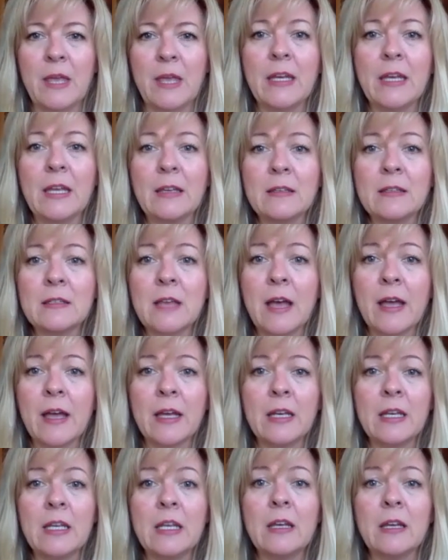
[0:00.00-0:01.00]

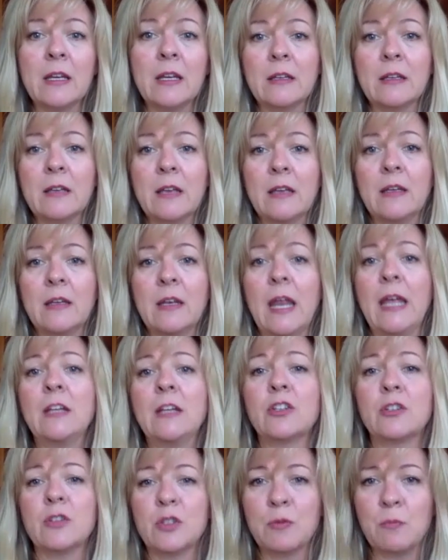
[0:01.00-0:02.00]
anxiety and an
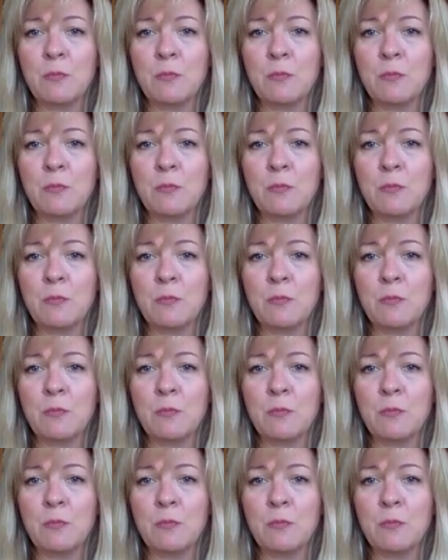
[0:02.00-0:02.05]
anxious